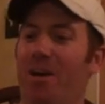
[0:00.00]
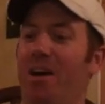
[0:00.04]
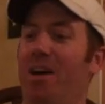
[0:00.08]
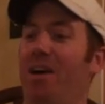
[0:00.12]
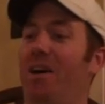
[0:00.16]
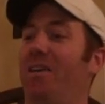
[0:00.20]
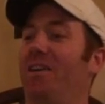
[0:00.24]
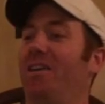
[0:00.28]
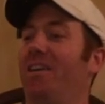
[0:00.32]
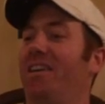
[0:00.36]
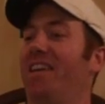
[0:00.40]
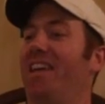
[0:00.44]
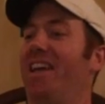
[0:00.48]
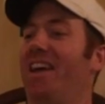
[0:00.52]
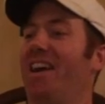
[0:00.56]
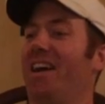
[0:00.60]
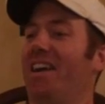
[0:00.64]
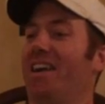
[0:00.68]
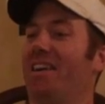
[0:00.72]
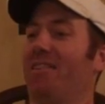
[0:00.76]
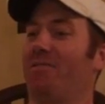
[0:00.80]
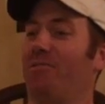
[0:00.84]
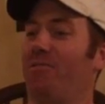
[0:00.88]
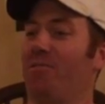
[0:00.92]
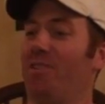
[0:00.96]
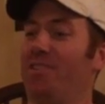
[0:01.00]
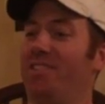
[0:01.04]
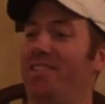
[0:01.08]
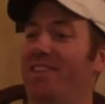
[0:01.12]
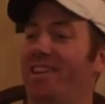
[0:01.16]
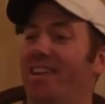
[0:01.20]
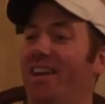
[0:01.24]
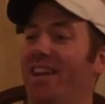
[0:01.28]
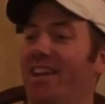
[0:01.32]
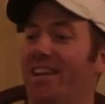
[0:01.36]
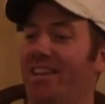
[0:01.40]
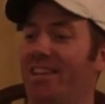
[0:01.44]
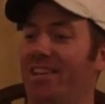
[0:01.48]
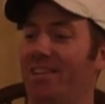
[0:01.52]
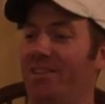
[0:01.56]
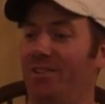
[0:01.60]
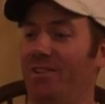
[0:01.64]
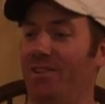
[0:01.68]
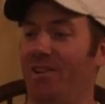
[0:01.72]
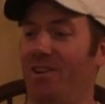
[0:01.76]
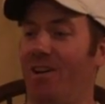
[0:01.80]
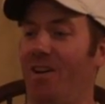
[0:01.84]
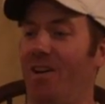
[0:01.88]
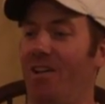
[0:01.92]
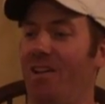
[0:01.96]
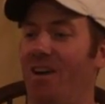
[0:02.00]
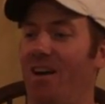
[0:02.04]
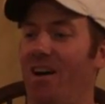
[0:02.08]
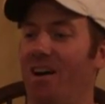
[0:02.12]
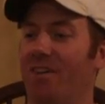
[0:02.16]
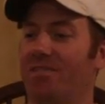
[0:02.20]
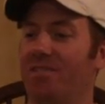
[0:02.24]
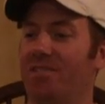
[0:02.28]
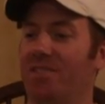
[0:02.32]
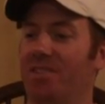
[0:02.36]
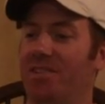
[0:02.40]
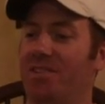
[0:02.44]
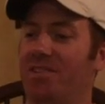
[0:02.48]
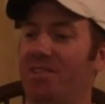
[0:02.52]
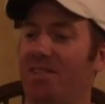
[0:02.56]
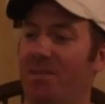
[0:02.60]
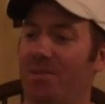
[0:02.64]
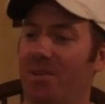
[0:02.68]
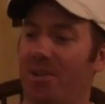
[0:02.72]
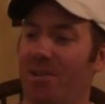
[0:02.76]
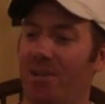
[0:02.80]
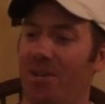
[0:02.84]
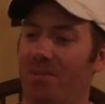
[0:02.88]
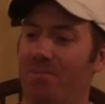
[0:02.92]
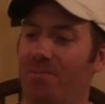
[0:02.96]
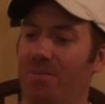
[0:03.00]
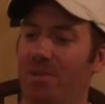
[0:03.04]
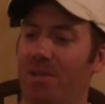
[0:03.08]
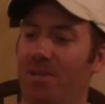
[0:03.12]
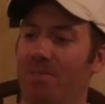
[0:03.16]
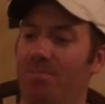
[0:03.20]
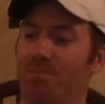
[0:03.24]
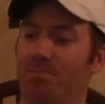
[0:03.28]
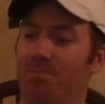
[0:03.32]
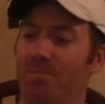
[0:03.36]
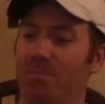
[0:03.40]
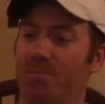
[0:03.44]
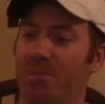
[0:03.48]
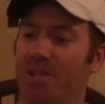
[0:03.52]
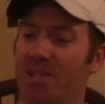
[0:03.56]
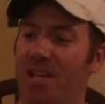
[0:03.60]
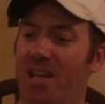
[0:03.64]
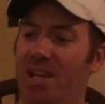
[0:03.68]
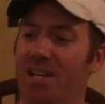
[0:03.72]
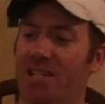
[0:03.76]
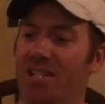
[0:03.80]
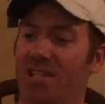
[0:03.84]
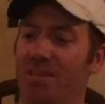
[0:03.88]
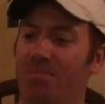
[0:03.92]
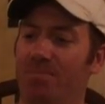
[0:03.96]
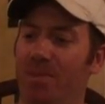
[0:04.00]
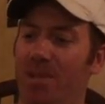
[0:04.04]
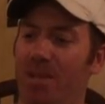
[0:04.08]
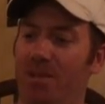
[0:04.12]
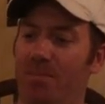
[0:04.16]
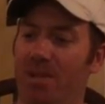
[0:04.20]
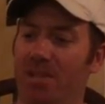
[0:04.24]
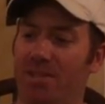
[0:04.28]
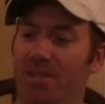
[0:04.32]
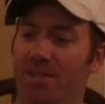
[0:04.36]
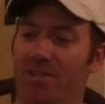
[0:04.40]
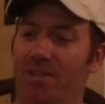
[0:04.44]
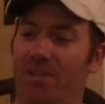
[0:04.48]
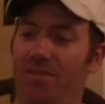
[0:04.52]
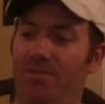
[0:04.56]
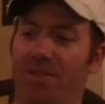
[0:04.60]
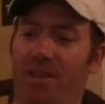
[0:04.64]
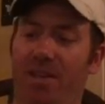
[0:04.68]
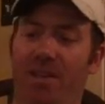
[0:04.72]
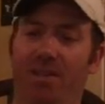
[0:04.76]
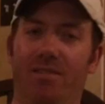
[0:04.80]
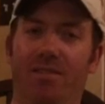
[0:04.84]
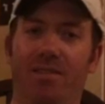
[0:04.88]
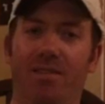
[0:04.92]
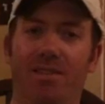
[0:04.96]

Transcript: Well, yeah. First, you got to kill it all off. So you use something called potassium metabisulfate.